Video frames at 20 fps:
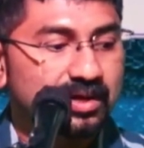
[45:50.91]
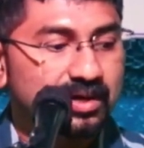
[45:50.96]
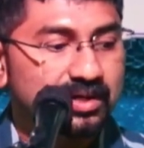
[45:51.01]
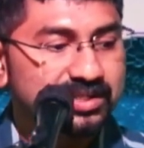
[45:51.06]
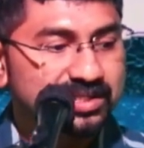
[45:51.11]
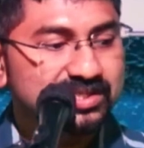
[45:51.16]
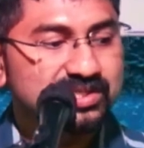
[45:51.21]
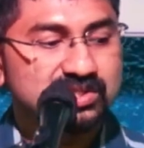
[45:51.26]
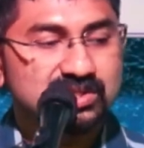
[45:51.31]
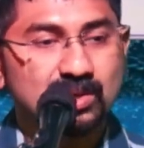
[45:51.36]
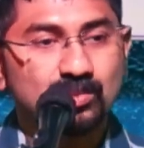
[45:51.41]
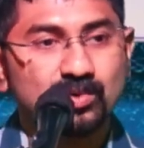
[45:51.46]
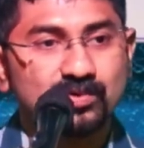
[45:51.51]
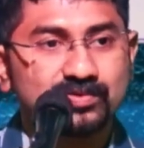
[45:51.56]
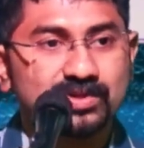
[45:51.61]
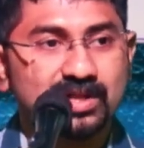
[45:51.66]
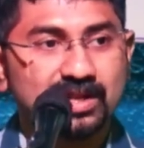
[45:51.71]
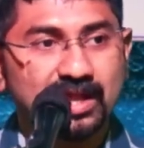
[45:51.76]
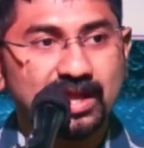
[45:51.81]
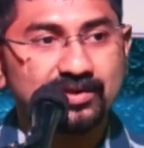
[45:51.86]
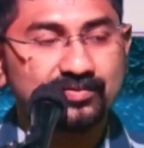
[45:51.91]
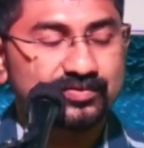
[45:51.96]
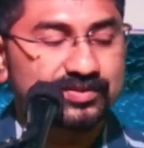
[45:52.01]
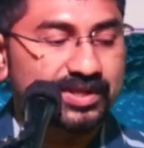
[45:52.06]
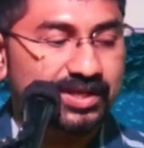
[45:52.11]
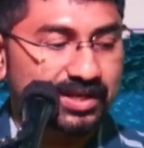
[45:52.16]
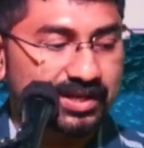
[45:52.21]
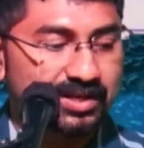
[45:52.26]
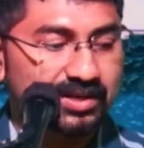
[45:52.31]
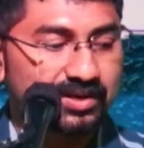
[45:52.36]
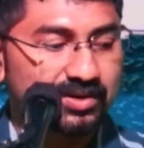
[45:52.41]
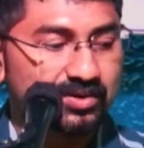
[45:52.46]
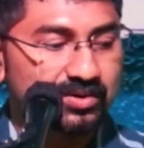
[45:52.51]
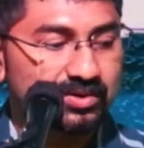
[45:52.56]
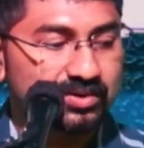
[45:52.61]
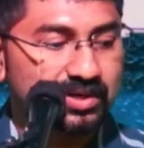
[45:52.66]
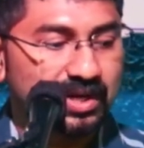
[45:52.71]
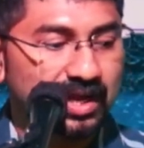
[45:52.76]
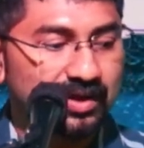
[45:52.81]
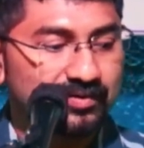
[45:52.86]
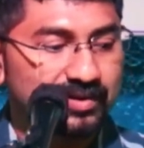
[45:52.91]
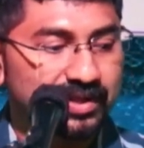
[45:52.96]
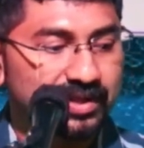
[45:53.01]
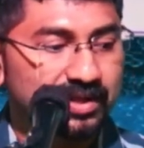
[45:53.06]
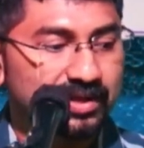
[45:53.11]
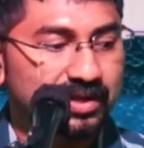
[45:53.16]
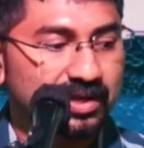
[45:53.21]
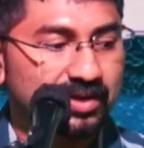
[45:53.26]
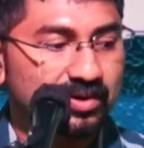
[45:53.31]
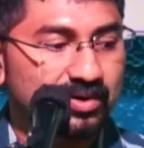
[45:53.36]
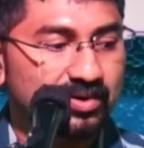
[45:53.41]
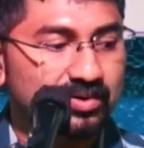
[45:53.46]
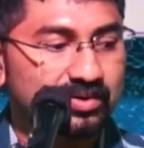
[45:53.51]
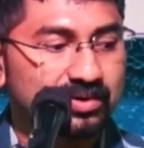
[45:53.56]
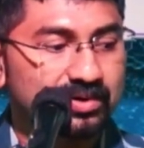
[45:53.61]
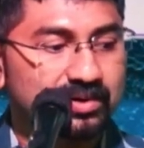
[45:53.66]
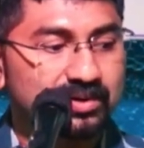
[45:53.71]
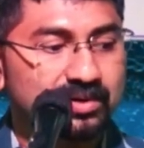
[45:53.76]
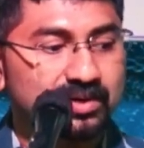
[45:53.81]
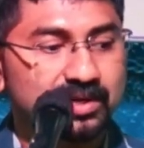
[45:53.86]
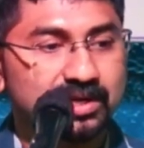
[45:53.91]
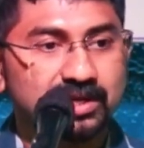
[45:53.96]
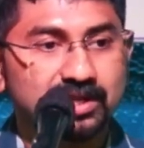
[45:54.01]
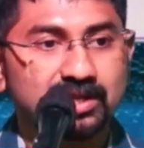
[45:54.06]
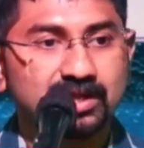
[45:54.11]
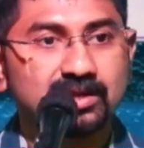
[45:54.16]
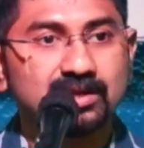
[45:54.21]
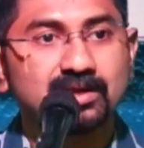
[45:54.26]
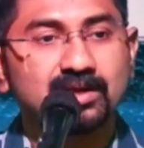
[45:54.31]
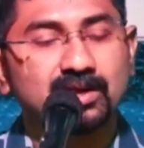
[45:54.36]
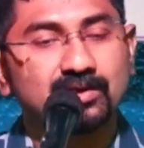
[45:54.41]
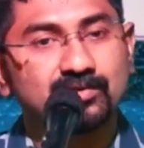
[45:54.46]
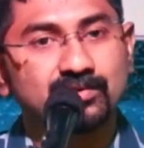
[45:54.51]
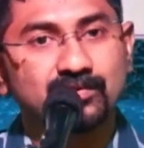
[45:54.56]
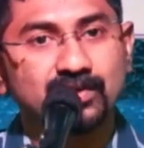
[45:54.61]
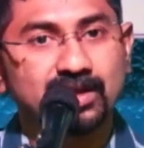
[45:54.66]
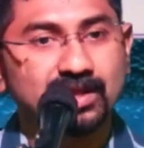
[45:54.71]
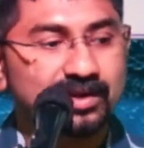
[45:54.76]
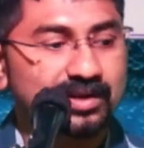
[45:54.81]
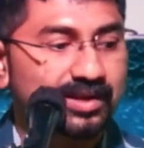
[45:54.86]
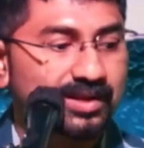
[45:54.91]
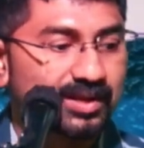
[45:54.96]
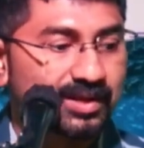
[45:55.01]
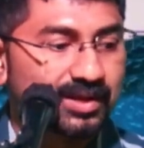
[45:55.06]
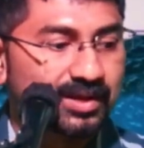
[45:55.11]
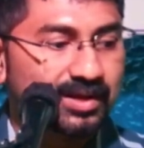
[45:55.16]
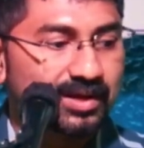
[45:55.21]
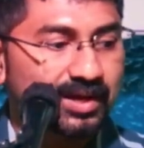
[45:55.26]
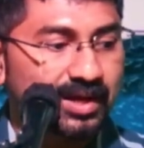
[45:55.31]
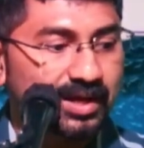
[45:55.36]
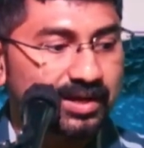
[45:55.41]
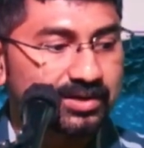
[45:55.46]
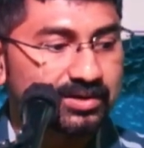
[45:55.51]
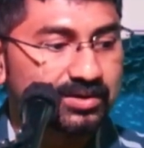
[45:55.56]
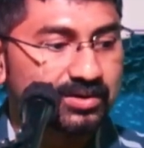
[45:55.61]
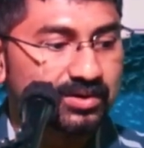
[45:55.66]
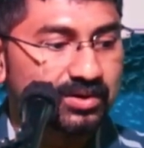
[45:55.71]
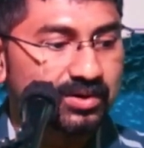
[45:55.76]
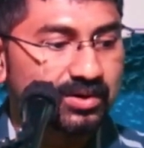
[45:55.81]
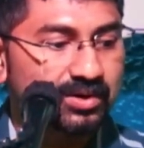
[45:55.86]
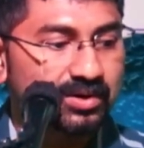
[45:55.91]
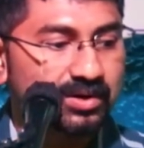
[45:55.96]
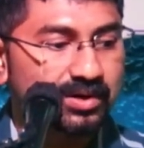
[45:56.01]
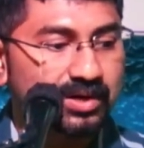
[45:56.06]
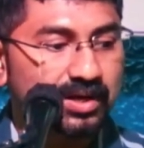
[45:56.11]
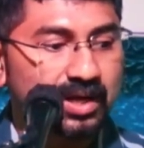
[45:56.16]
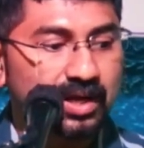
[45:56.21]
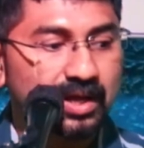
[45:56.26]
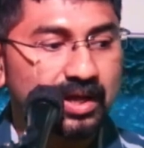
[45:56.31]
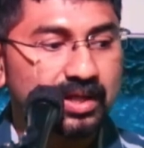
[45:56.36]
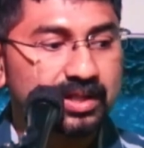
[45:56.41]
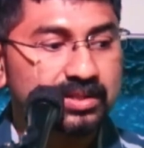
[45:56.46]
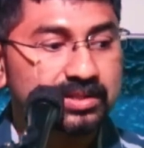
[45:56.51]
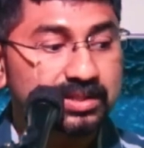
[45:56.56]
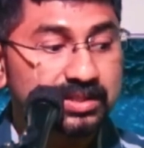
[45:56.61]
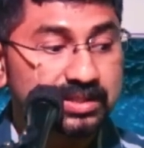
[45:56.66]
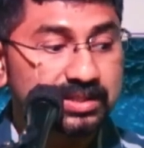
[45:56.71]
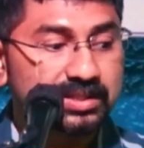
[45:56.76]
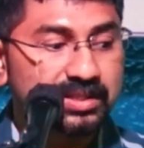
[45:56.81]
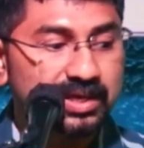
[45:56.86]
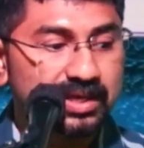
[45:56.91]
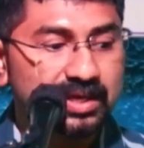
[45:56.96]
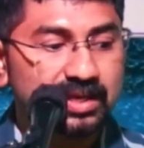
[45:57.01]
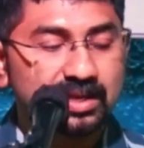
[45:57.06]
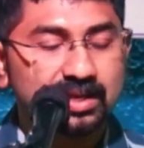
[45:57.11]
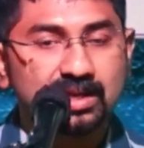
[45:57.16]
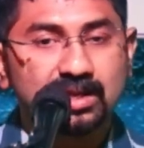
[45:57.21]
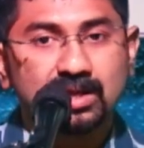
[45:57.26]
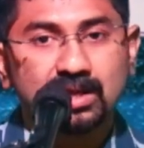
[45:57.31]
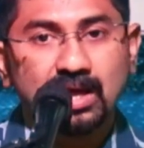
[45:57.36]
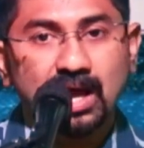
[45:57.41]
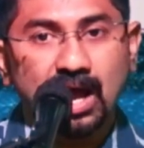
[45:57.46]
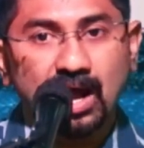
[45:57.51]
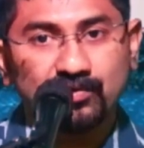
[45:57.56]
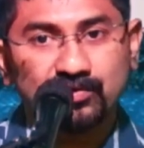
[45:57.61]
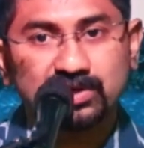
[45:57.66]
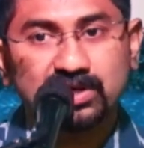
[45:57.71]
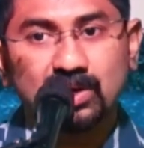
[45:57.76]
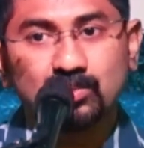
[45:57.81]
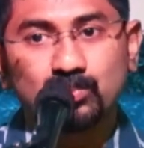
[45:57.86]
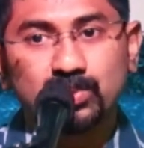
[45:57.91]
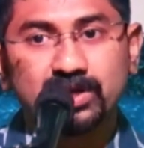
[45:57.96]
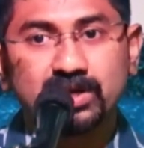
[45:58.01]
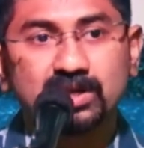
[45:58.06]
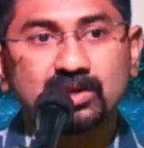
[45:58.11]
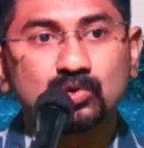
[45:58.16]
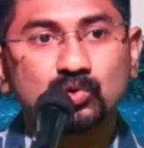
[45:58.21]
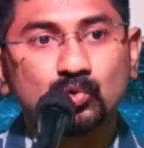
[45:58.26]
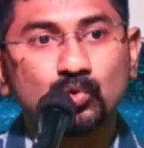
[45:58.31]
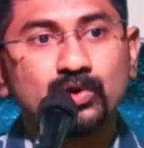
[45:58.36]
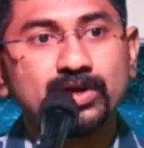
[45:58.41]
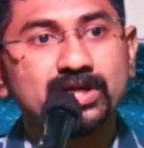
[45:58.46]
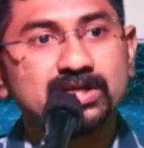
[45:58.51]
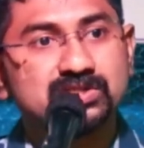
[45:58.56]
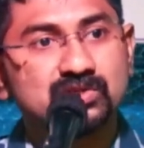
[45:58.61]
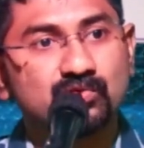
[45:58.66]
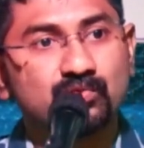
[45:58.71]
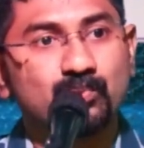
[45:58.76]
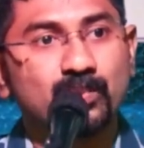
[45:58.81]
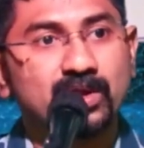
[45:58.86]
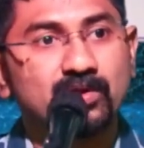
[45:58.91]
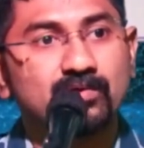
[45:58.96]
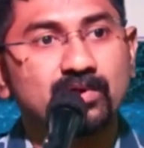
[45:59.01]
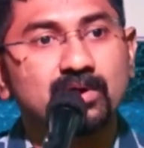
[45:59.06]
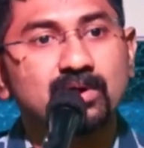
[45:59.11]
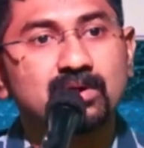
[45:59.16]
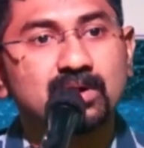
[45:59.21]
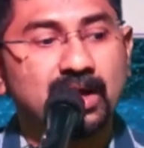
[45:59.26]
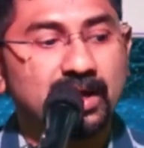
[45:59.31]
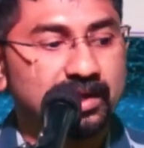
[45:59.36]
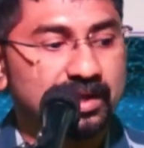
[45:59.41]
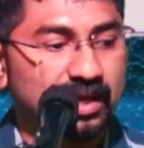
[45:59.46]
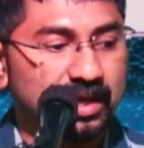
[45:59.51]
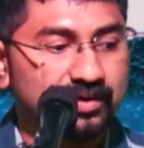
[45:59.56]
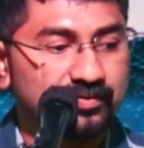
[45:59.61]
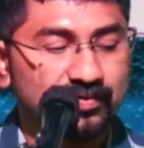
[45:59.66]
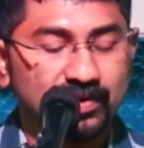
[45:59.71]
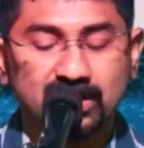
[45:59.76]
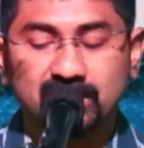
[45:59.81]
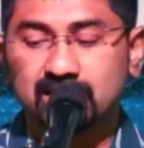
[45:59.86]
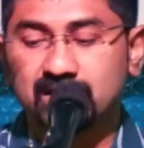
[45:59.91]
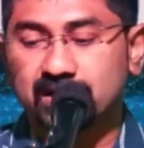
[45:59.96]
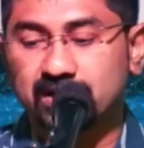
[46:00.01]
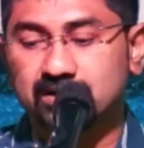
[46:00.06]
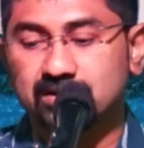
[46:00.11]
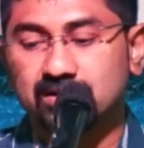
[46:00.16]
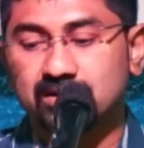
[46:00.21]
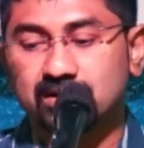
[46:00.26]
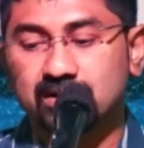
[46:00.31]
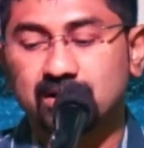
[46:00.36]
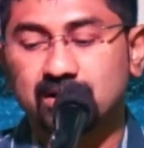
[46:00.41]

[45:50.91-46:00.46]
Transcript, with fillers: Uh, this is some of the life there you know traveling around eating everywhere and uh, uh, there after completing two years of my work i, I felt like